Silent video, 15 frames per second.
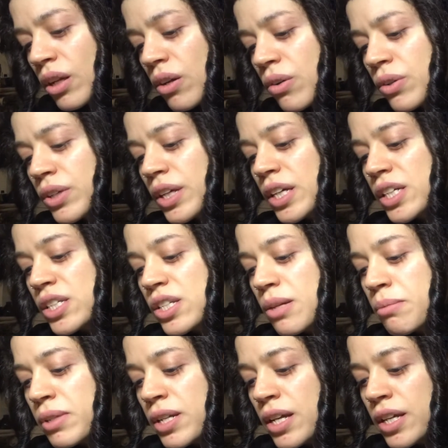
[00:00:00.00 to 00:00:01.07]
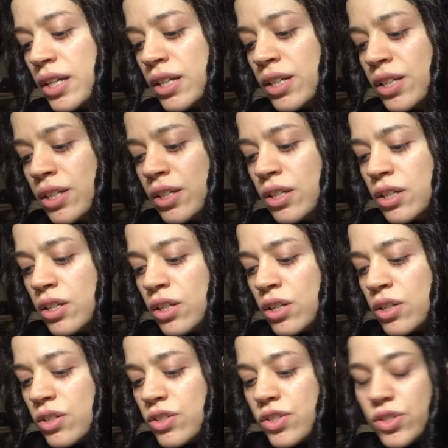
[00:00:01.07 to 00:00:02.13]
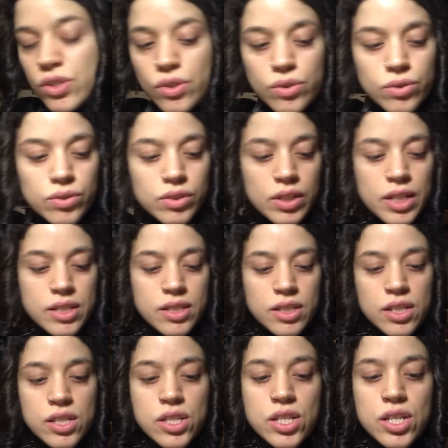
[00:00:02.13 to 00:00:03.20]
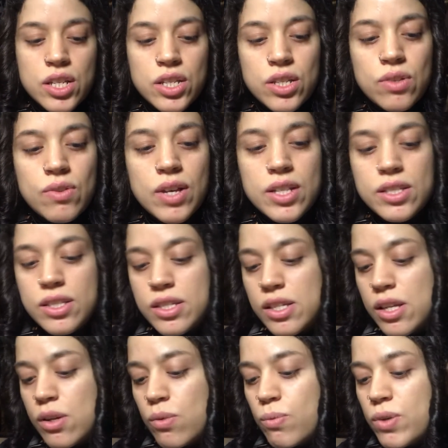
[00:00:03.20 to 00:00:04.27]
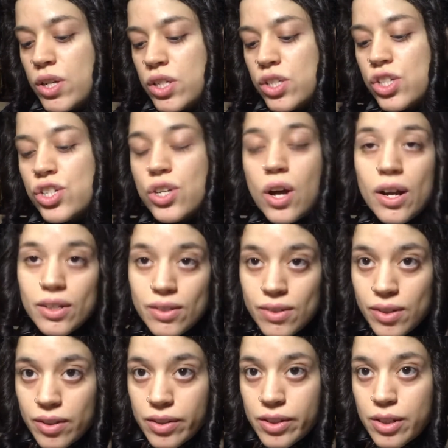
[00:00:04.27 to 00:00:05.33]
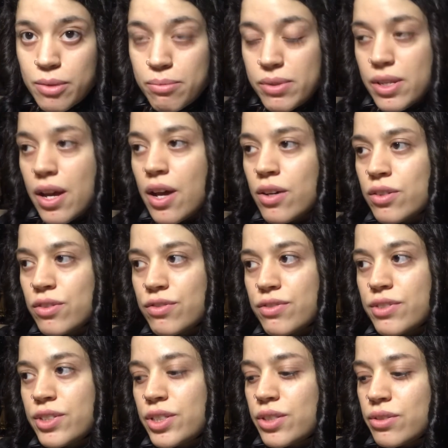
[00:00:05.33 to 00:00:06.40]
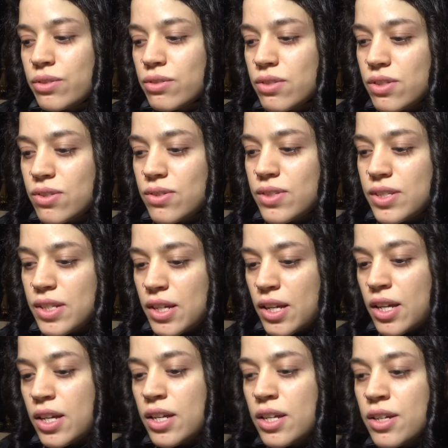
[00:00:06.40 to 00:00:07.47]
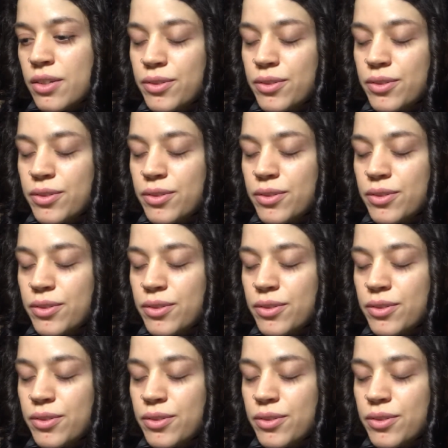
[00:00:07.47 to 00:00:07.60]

Okay, Gemini. So let's continue and see what chakra comes out for you today.